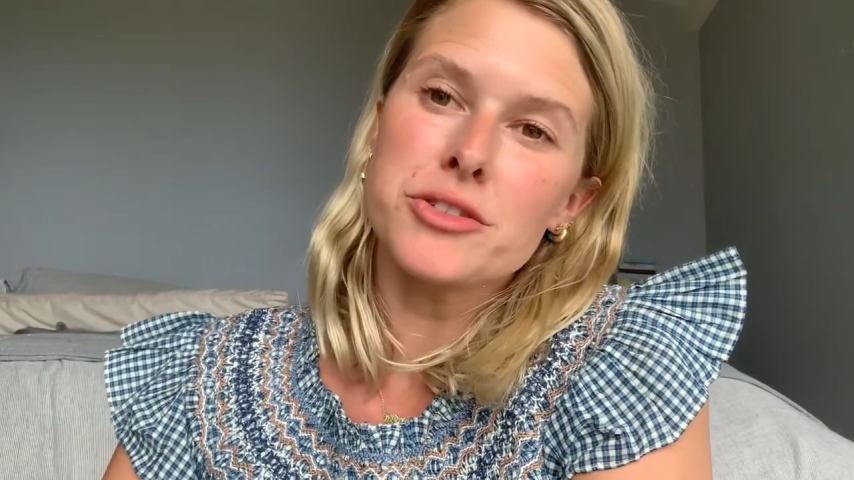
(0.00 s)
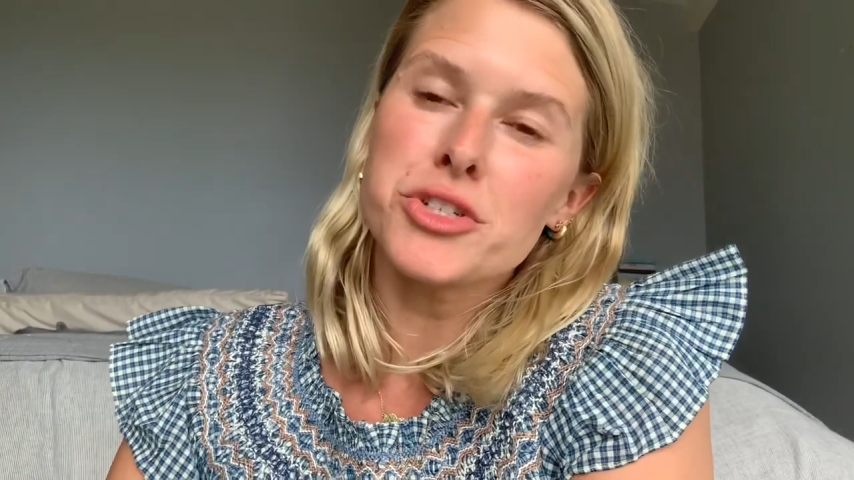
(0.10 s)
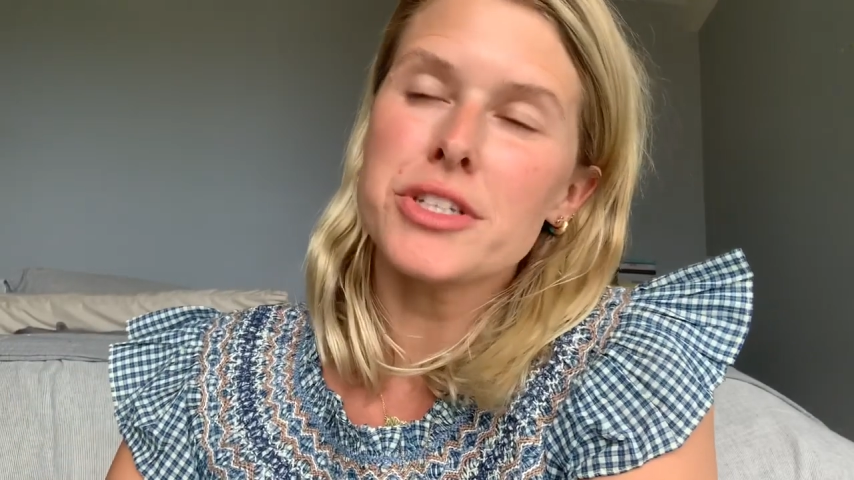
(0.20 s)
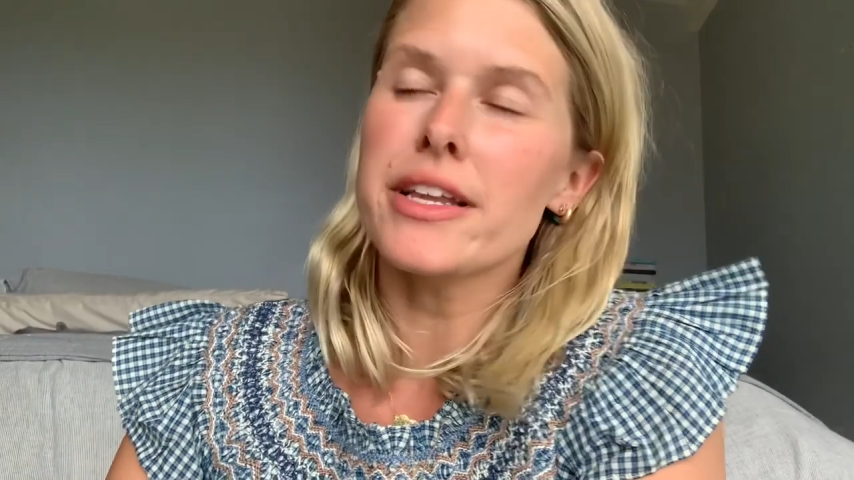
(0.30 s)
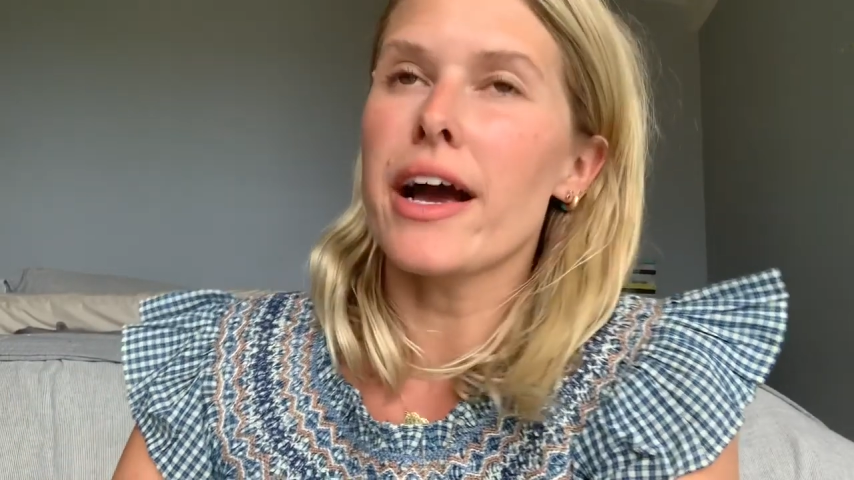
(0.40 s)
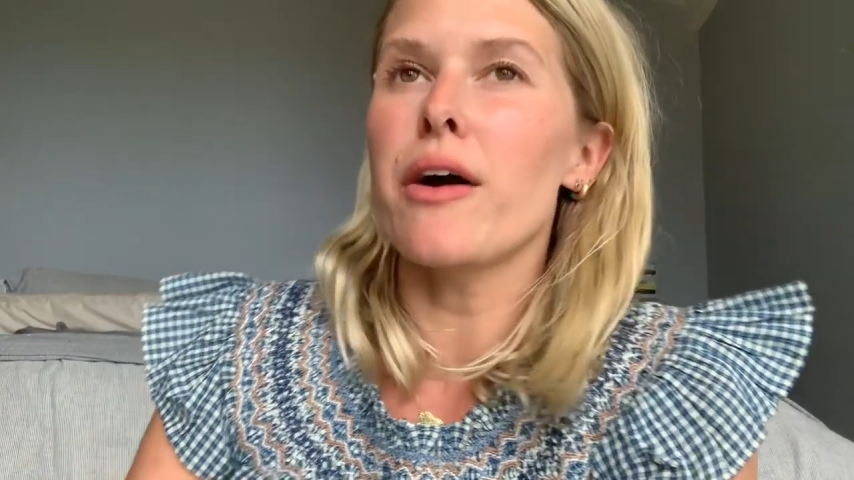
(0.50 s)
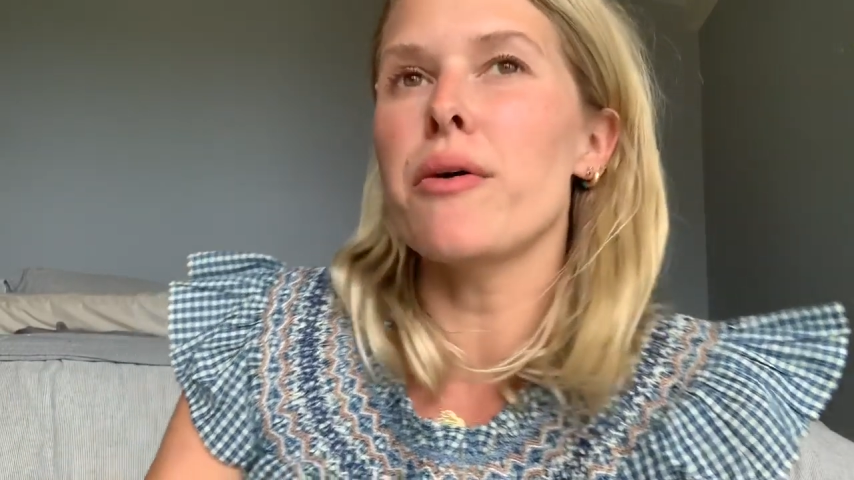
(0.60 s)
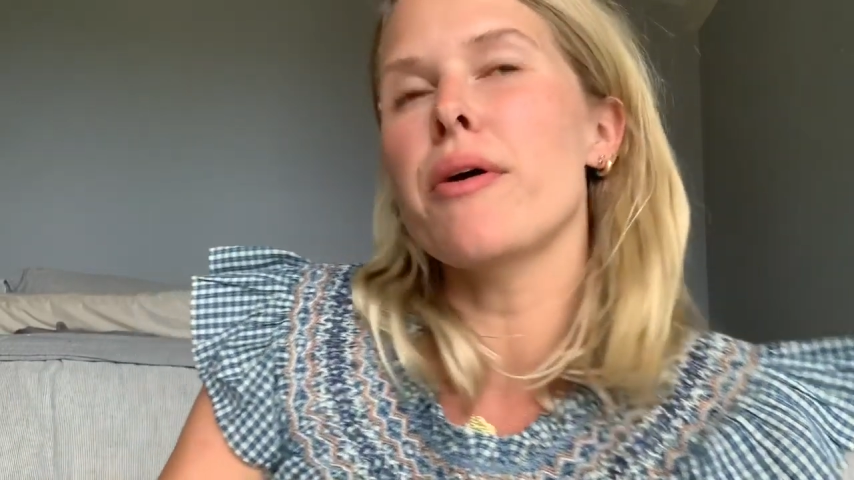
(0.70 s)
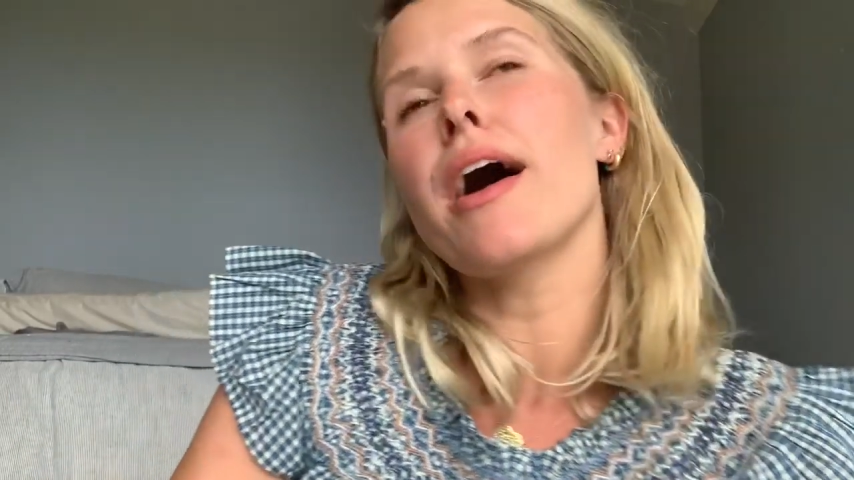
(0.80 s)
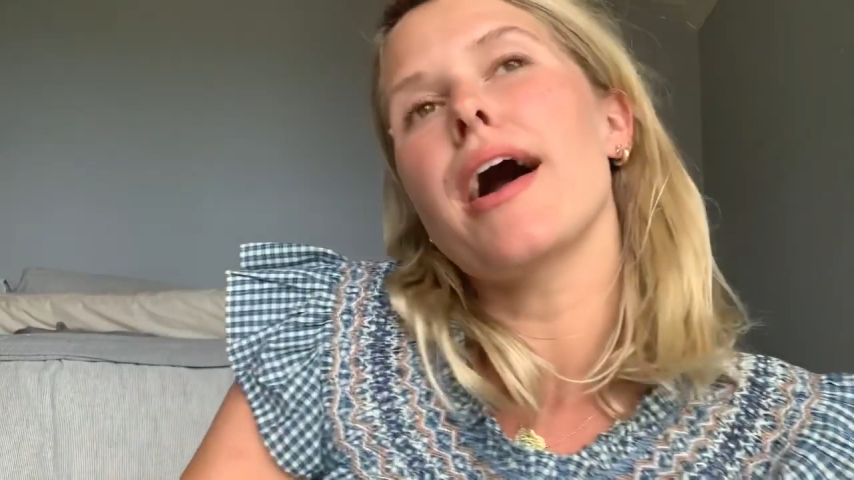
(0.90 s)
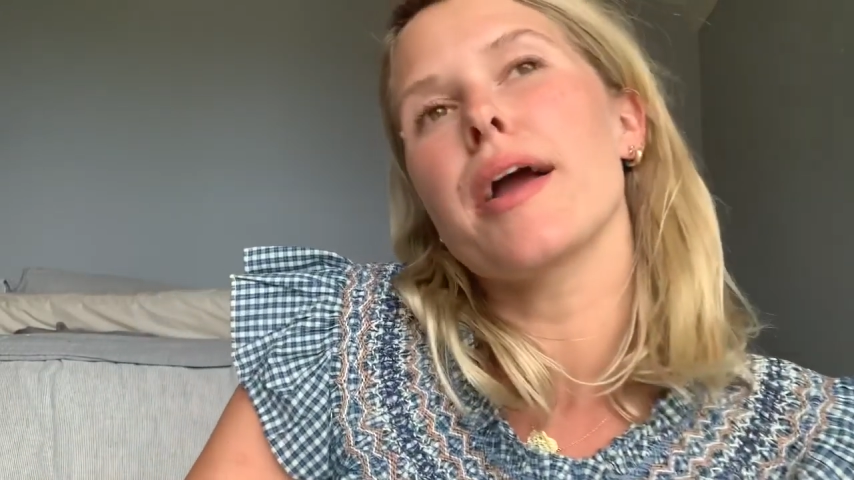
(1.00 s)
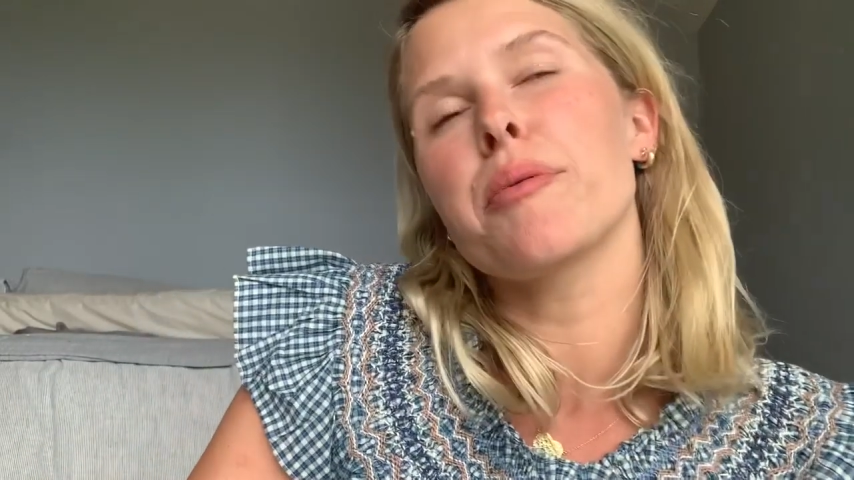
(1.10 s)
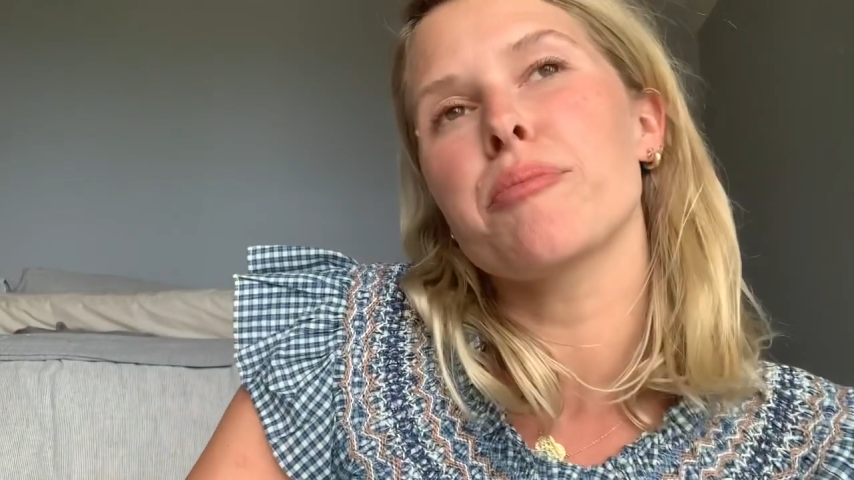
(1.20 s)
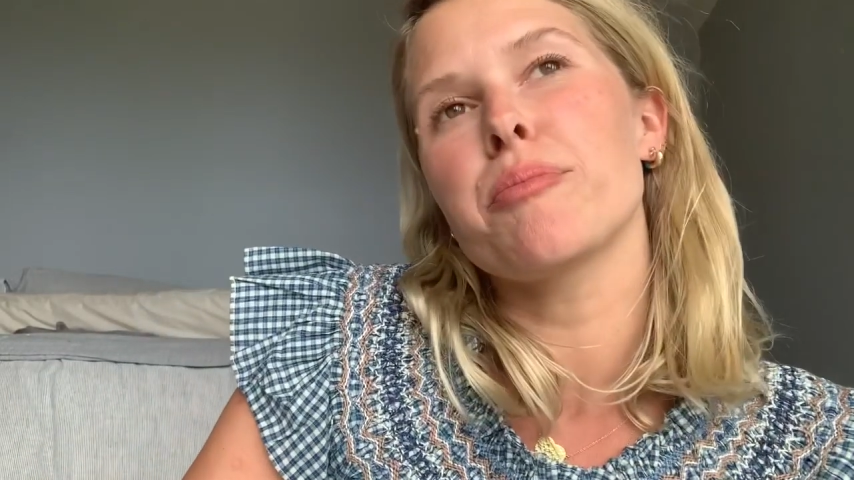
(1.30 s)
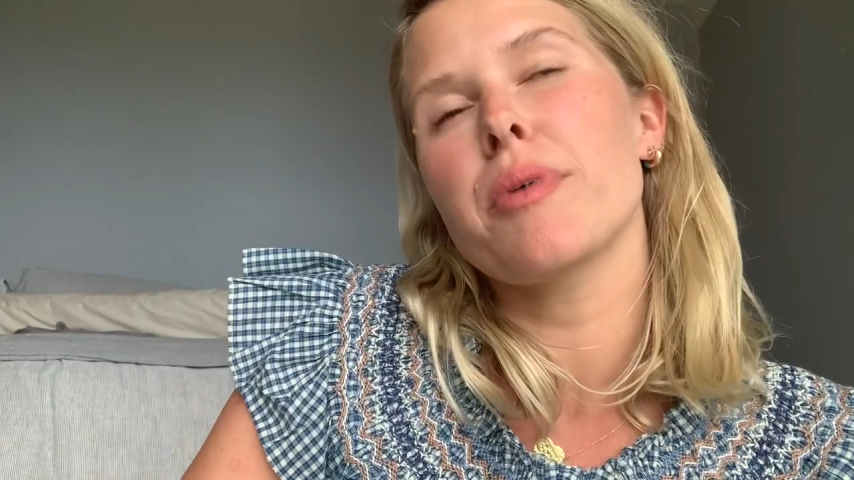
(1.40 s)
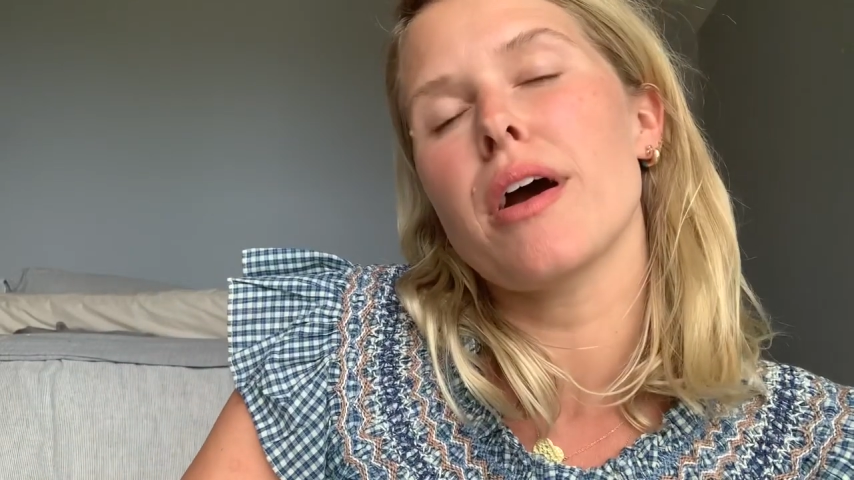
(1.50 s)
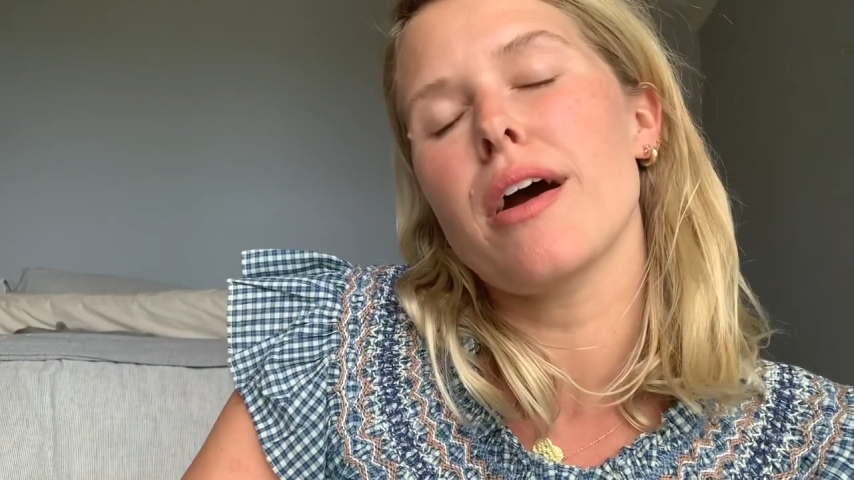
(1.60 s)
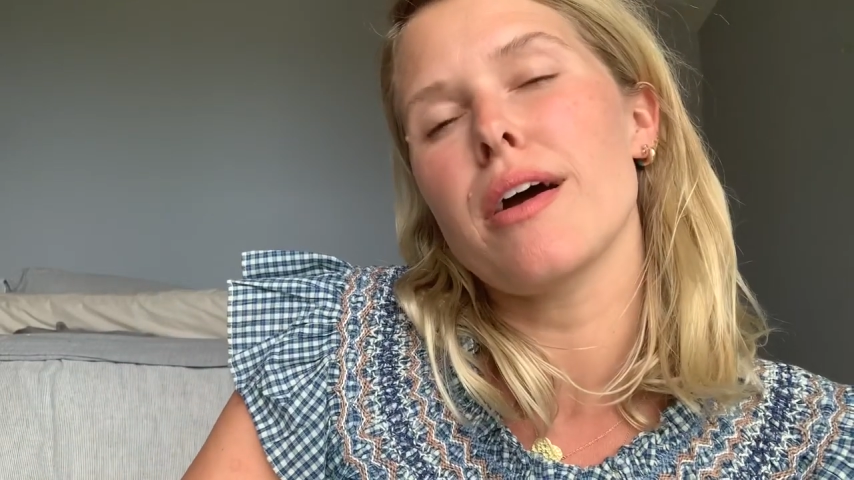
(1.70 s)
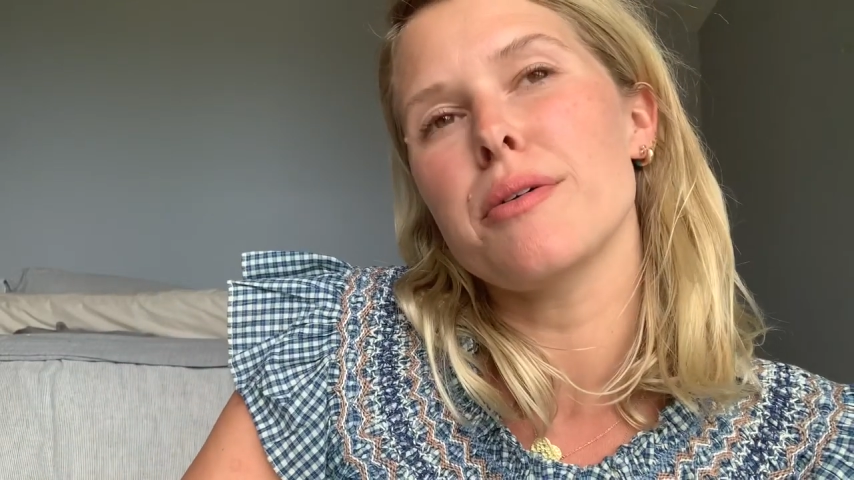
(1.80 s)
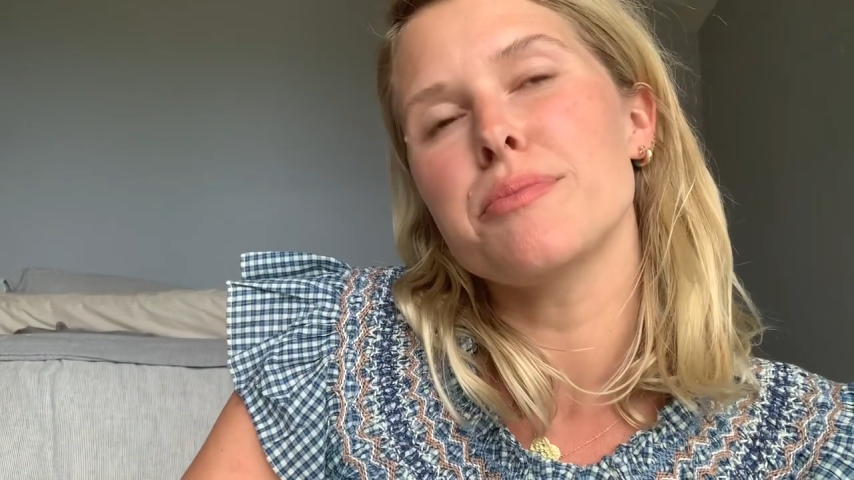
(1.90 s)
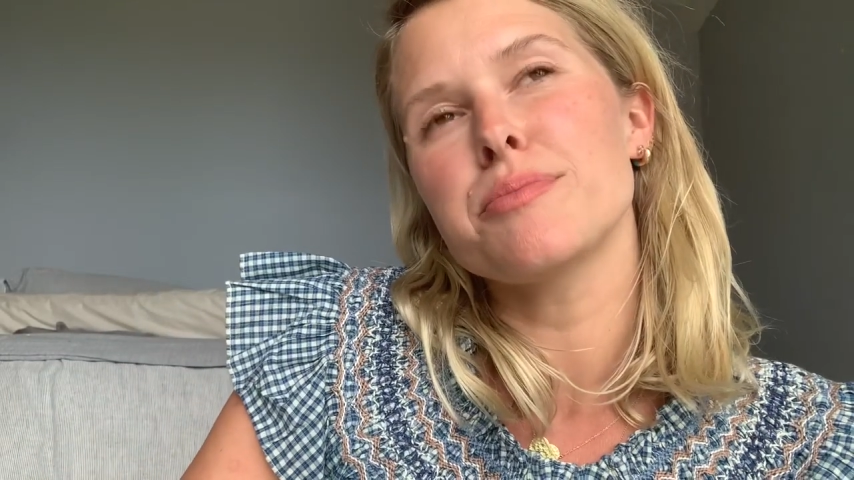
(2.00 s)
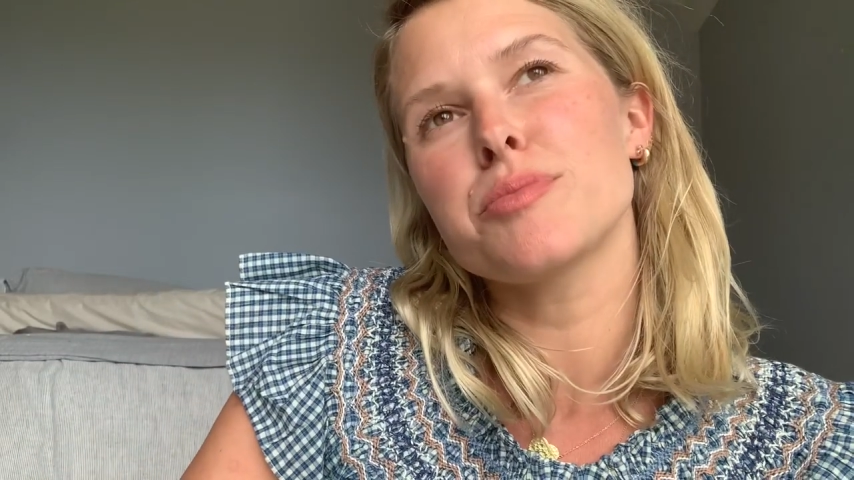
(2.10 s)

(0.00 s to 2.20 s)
And now I'm um,